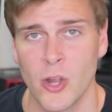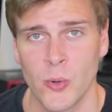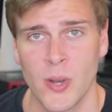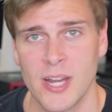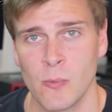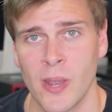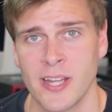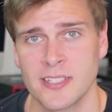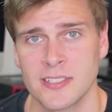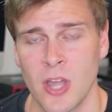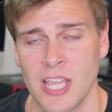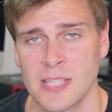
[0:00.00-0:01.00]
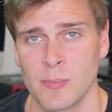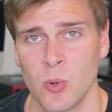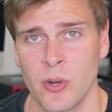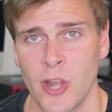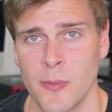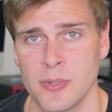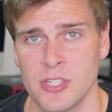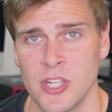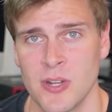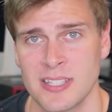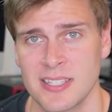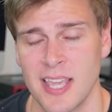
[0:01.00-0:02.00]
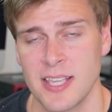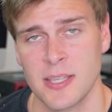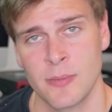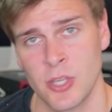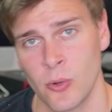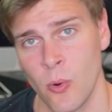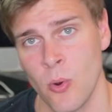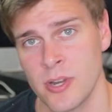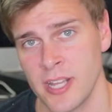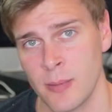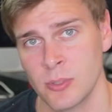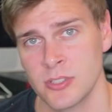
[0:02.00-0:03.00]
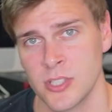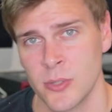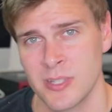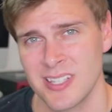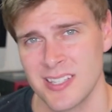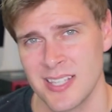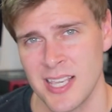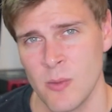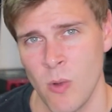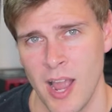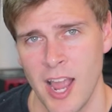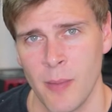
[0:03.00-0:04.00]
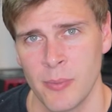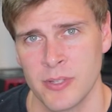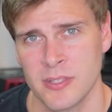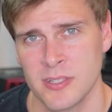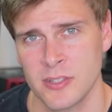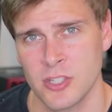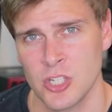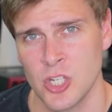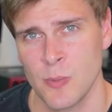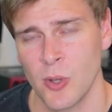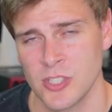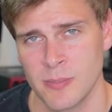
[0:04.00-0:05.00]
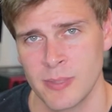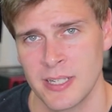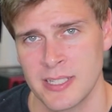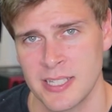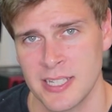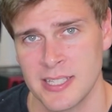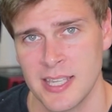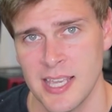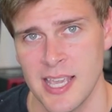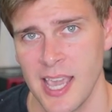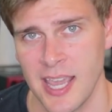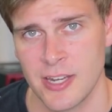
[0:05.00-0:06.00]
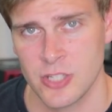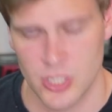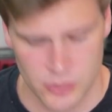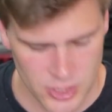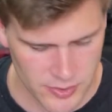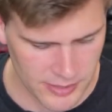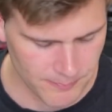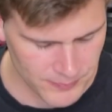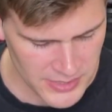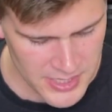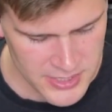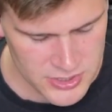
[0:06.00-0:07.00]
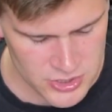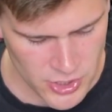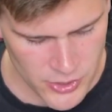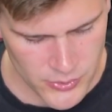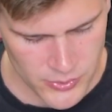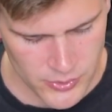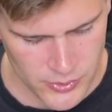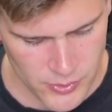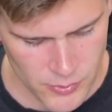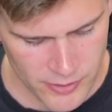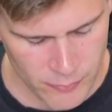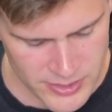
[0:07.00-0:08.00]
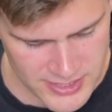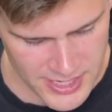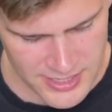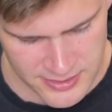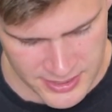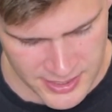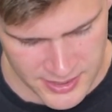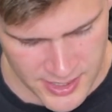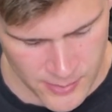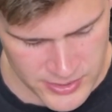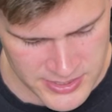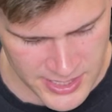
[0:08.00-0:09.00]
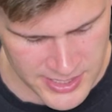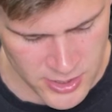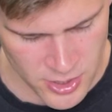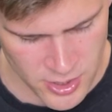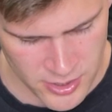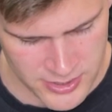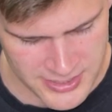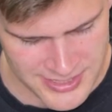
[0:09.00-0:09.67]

a great way to start exploring open tuning is to take something you're already able to do and see what happens and the new possibilities in a new tuning. So if we take that and we take our